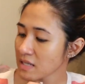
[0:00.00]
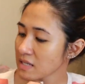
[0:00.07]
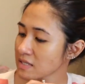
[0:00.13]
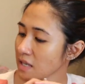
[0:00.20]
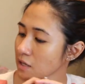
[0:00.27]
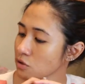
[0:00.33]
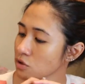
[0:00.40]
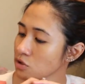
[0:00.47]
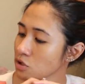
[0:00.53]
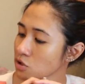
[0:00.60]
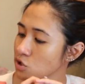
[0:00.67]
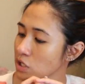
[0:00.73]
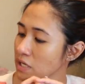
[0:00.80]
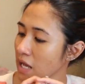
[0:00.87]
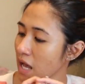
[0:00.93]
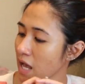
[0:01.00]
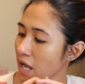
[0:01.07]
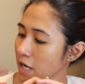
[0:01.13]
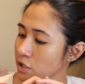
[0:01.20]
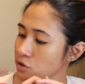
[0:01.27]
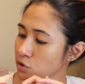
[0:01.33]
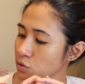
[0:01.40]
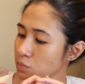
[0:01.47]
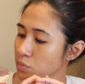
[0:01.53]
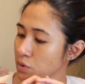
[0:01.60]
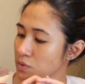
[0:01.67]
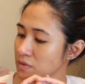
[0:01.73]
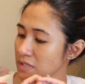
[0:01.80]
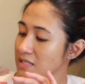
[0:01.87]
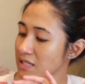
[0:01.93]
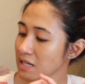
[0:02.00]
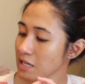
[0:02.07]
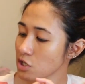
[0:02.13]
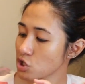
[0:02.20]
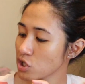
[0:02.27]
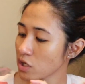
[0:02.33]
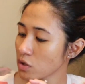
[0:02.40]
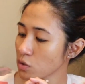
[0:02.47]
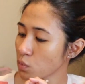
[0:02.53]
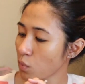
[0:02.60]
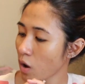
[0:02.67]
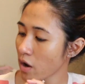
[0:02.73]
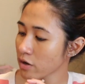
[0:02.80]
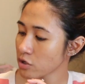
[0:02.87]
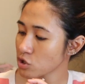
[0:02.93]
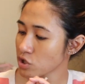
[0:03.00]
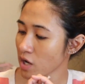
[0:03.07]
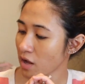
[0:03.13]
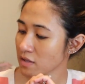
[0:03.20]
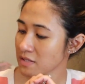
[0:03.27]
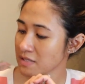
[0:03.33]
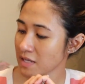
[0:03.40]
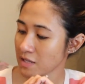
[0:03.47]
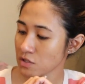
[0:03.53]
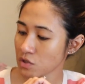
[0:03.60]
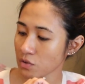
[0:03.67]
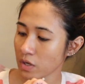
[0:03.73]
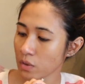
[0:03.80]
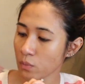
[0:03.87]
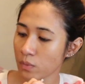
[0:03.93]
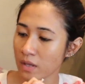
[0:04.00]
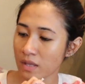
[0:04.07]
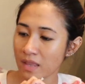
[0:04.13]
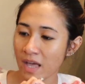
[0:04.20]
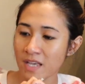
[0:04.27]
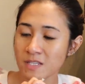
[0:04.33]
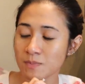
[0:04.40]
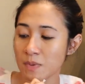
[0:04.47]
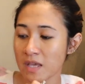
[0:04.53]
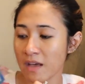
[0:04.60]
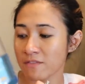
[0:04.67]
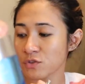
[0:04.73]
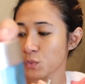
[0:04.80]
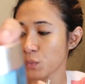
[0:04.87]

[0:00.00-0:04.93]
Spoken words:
is a Neutrogena Hydro Boost City Shield Water Gel Sunscreen with SPF